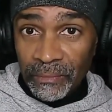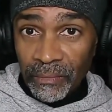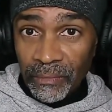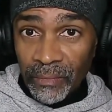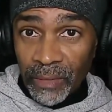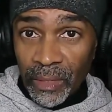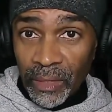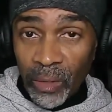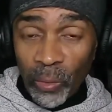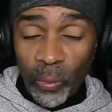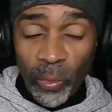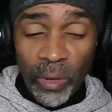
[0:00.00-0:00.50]

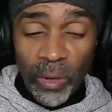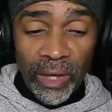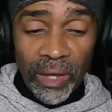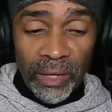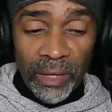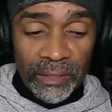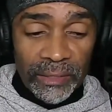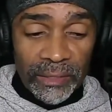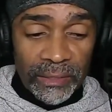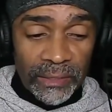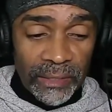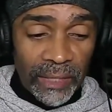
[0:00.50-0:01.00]

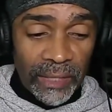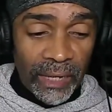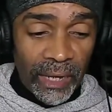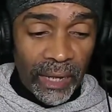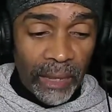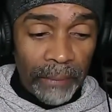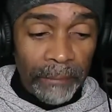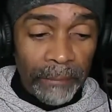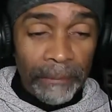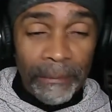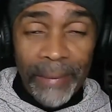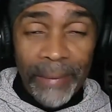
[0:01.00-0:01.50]
was
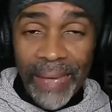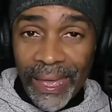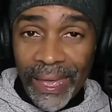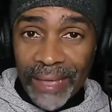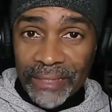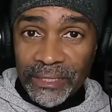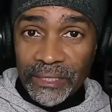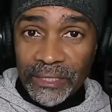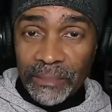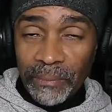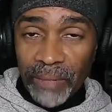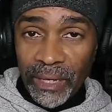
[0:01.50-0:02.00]

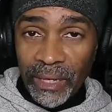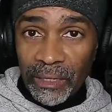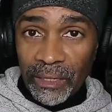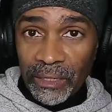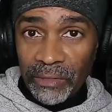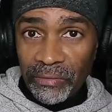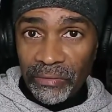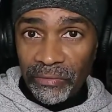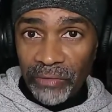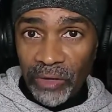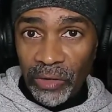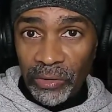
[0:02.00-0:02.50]
mass
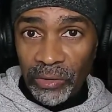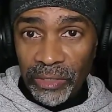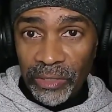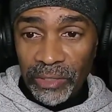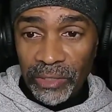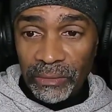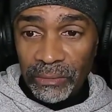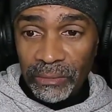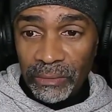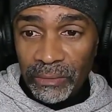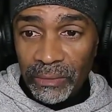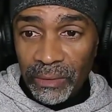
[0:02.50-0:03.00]
mail-in voting.
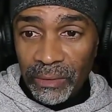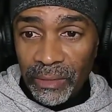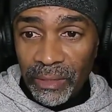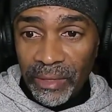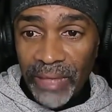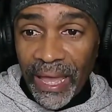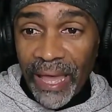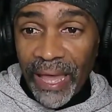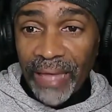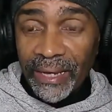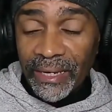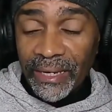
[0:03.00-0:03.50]

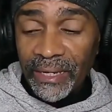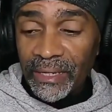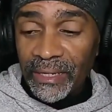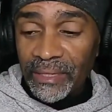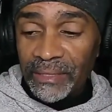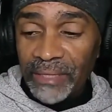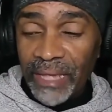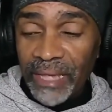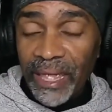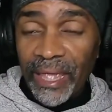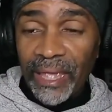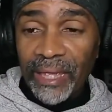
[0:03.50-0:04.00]
That
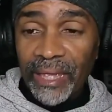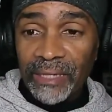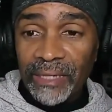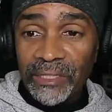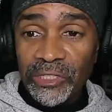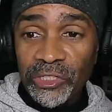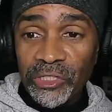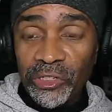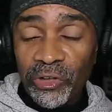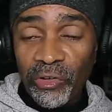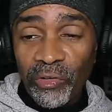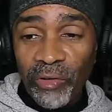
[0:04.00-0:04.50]
is a
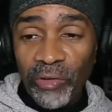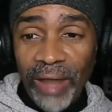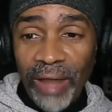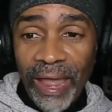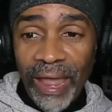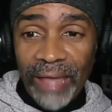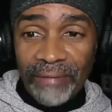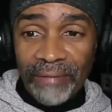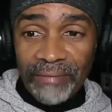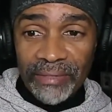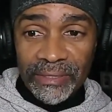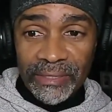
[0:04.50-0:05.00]

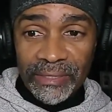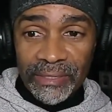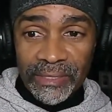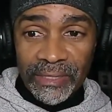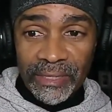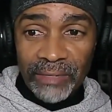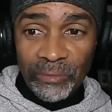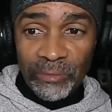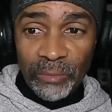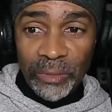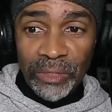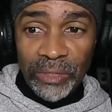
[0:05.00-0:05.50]

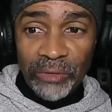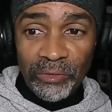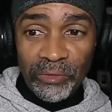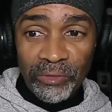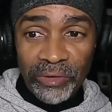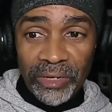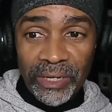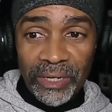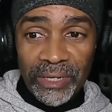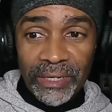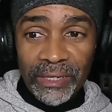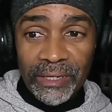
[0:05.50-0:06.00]
travesty. We
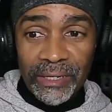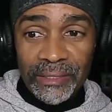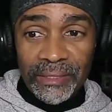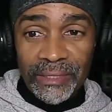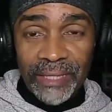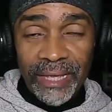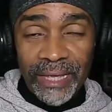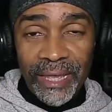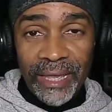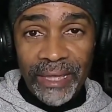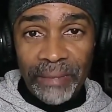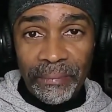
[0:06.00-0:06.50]
really need
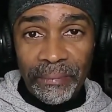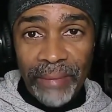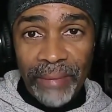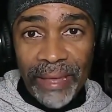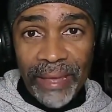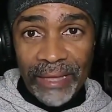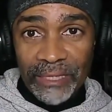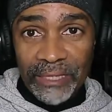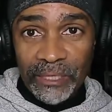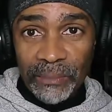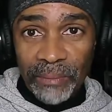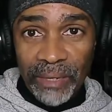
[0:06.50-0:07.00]
to end
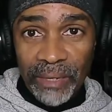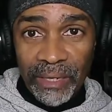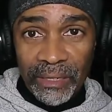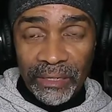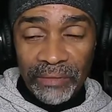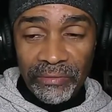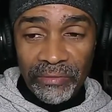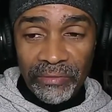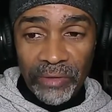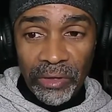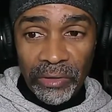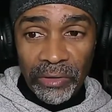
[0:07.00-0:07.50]
mass
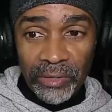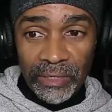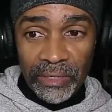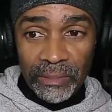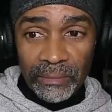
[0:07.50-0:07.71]
mail-in voting.